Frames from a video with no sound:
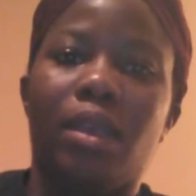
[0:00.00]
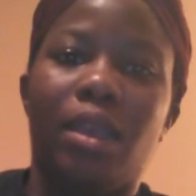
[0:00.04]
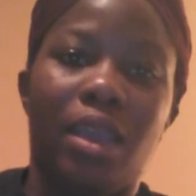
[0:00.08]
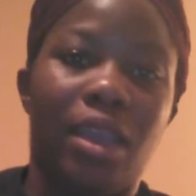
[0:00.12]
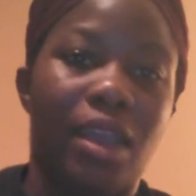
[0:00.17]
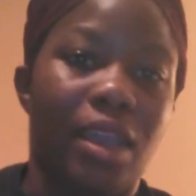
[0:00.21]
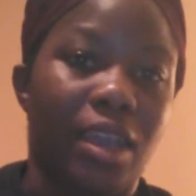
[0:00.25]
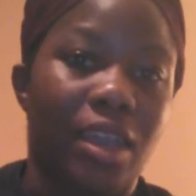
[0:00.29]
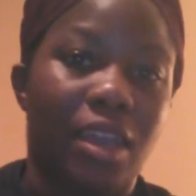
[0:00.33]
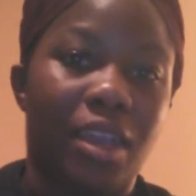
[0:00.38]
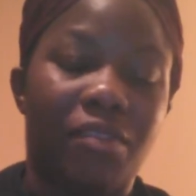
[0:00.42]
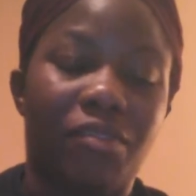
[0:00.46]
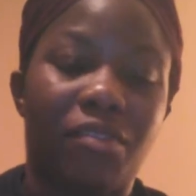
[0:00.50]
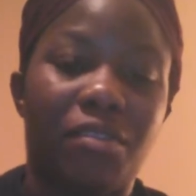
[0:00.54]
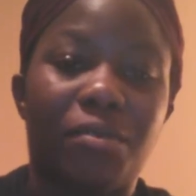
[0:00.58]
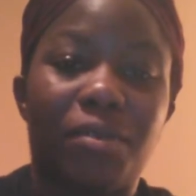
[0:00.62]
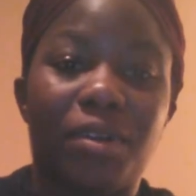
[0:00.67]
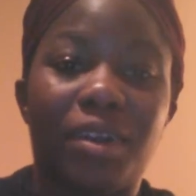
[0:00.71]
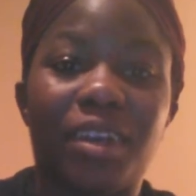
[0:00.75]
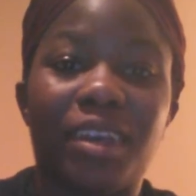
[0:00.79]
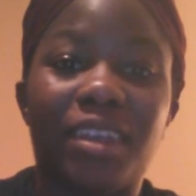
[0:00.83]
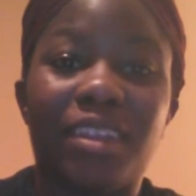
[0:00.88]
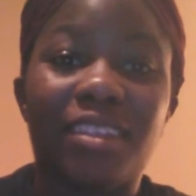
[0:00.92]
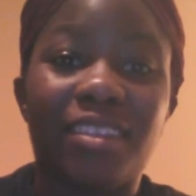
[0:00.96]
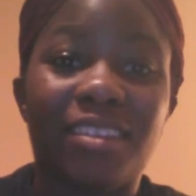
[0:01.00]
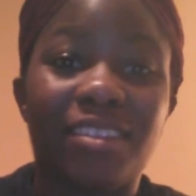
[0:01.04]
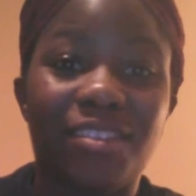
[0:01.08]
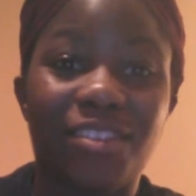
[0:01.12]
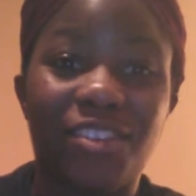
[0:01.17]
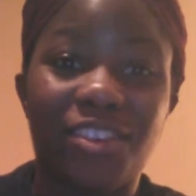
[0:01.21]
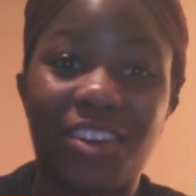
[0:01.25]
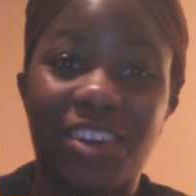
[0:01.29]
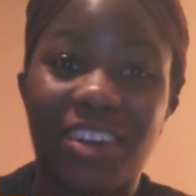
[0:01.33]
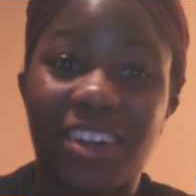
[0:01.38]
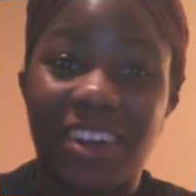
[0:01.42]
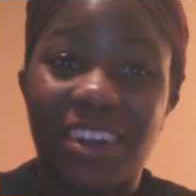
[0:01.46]
Hey everyone, this
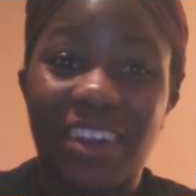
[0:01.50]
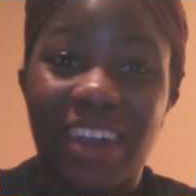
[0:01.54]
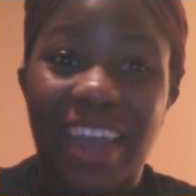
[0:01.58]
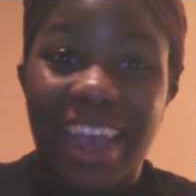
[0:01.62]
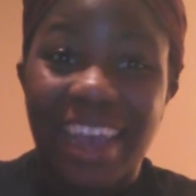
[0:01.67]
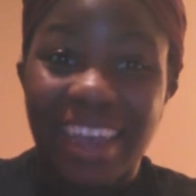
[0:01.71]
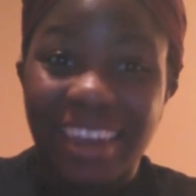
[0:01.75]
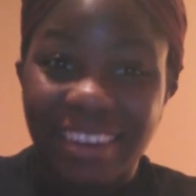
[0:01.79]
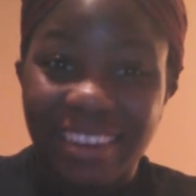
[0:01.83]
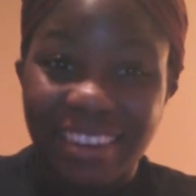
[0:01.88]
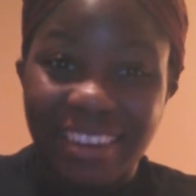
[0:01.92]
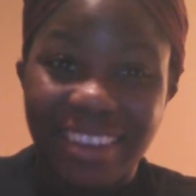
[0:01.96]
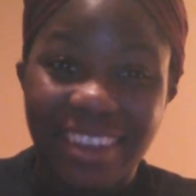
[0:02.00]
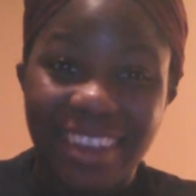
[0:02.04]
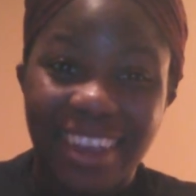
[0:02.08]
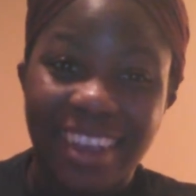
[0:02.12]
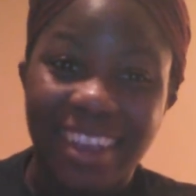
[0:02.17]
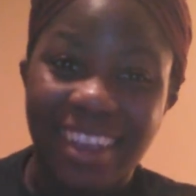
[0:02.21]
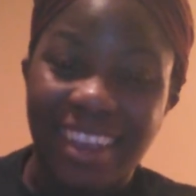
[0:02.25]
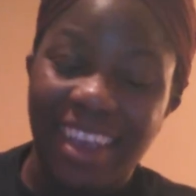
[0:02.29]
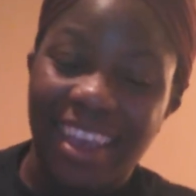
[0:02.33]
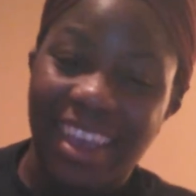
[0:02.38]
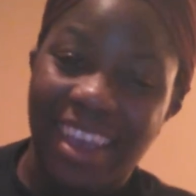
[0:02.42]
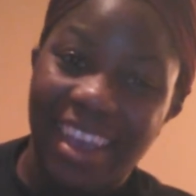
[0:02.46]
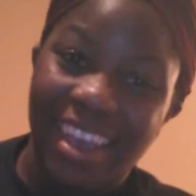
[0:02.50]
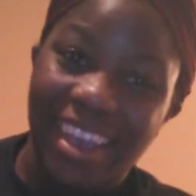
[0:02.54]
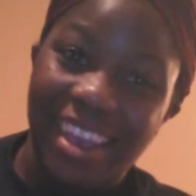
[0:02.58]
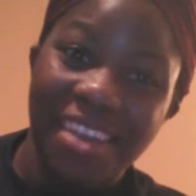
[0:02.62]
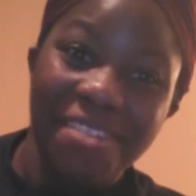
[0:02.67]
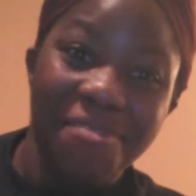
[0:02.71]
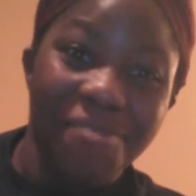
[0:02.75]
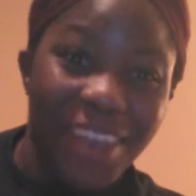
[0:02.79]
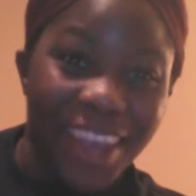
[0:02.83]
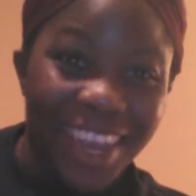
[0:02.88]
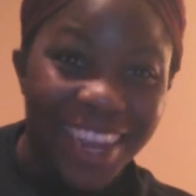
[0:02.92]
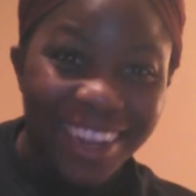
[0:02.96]
is your girl Ashley, aka
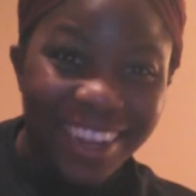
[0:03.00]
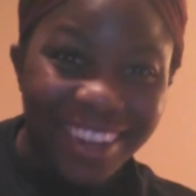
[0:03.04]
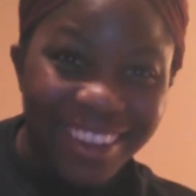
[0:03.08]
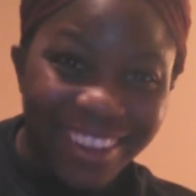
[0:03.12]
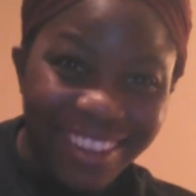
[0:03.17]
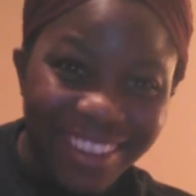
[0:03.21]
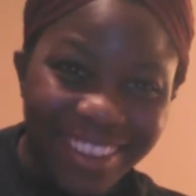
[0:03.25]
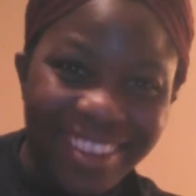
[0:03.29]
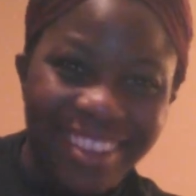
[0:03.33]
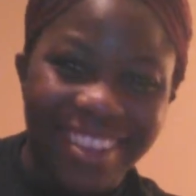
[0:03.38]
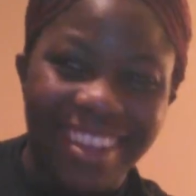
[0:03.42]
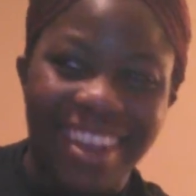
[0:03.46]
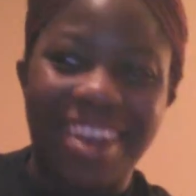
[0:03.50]
Amaze.